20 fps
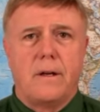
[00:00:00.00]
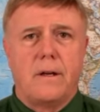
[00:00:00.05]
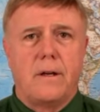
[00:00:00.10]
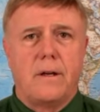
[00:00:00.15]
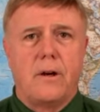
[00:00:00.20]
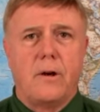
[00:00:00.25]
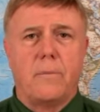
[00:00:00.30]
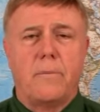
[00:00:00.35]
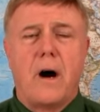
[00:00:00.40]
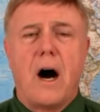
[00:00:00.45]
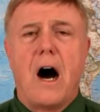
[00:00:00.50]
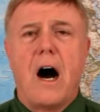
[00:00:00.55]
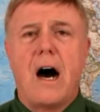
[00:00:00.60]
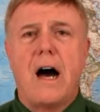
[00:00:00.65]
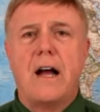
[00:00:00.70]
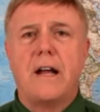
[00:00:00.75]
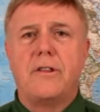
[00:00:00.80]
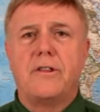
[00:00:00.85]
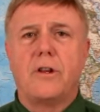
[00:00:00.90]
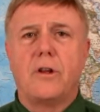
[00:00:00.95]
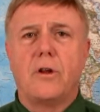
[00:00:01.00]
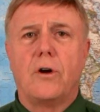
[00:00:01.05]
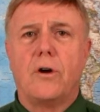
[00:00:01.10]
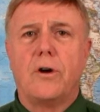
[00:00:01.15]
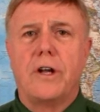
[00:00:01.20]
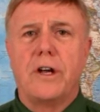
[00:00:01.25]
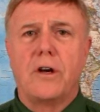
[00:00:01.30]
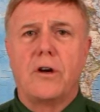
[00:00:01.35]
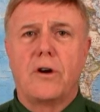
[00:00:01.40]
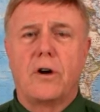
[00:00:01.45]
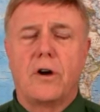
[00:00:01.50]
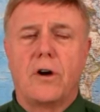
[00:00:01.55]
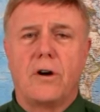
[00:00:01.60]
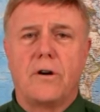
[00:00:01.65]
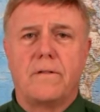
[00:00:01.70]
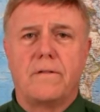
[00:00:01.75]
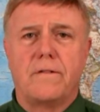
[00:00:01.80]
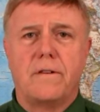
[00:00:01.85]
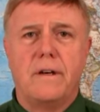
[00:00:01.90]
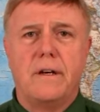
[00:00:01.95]
You're behind the learning
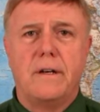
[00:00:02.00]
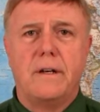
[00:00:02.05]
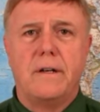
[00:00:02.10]
curve.